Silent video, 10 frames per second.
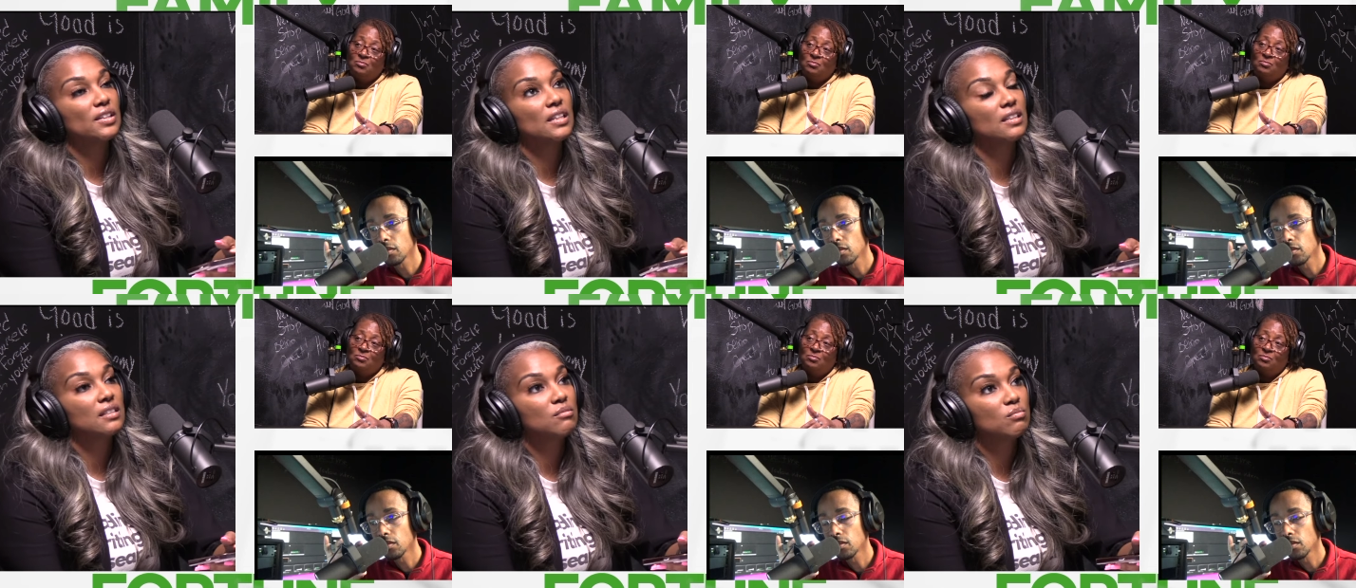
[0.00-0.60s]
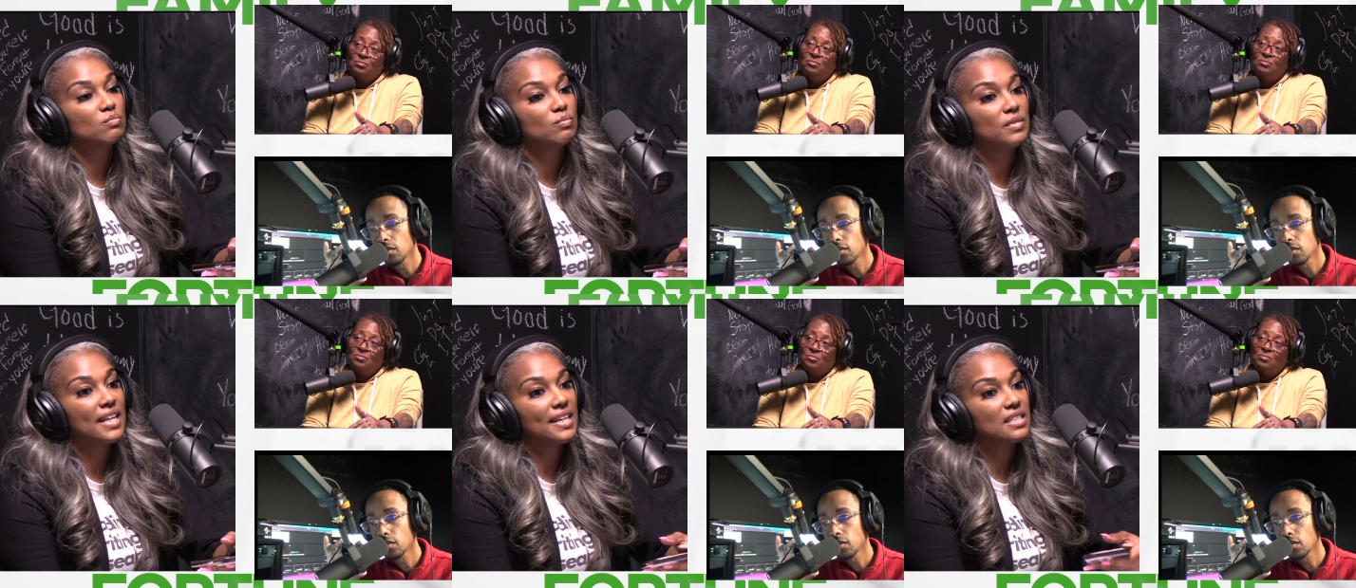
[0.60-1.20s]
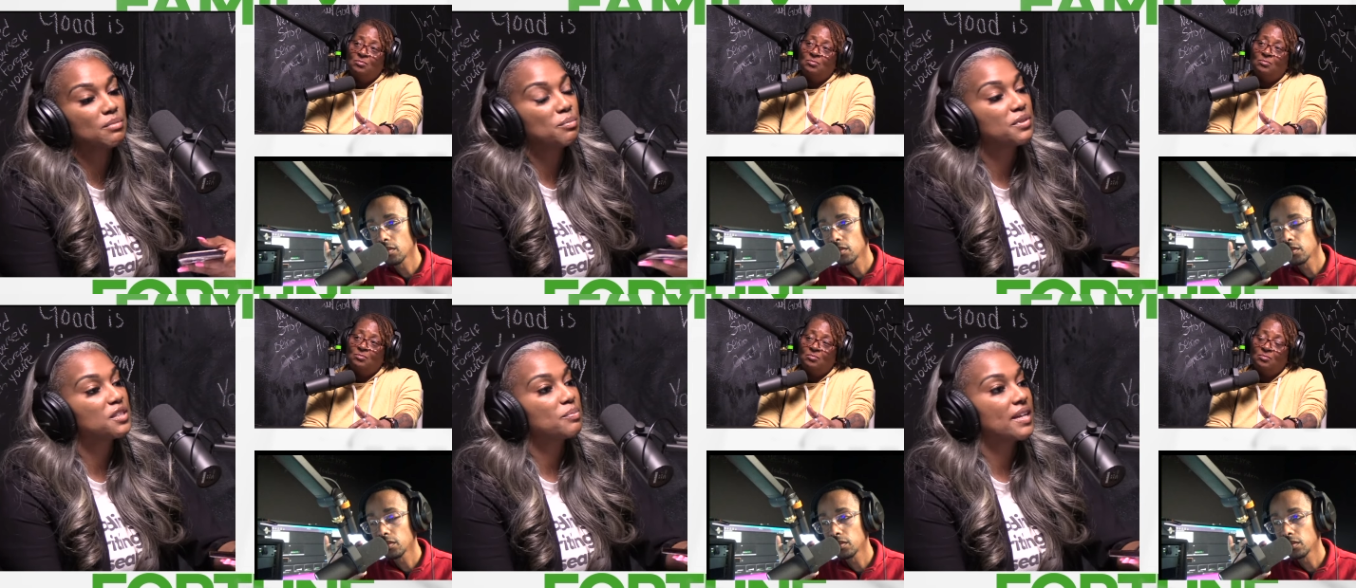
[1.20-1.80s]
Speaker 1: um, date has been
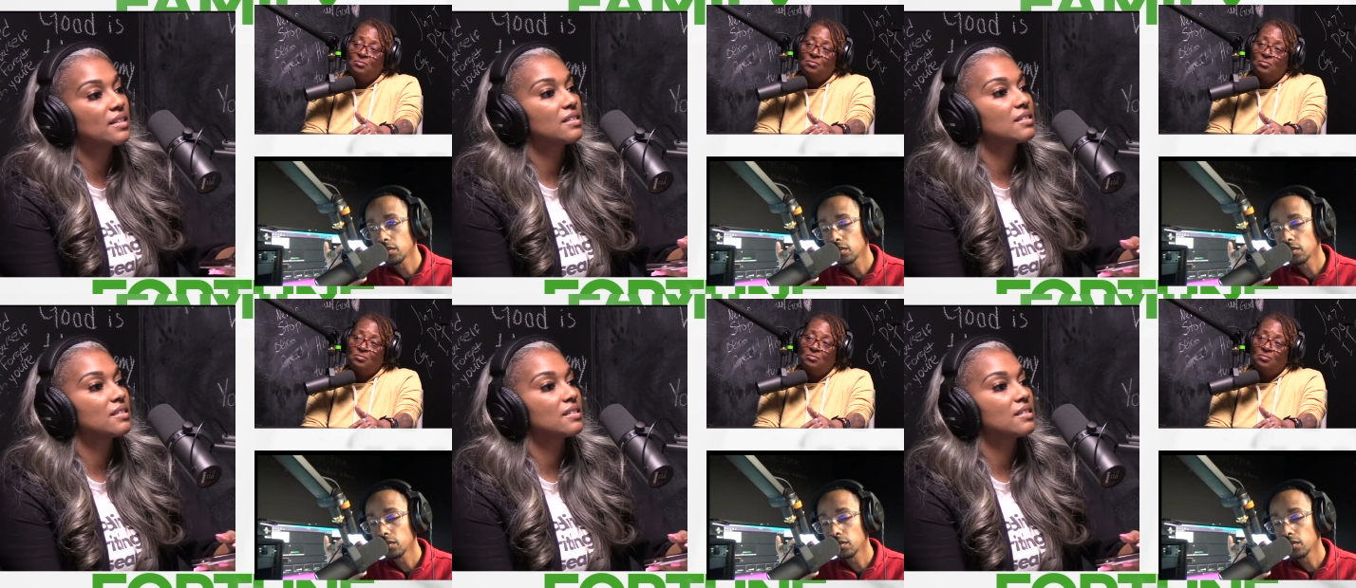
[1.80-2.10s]
pushed back to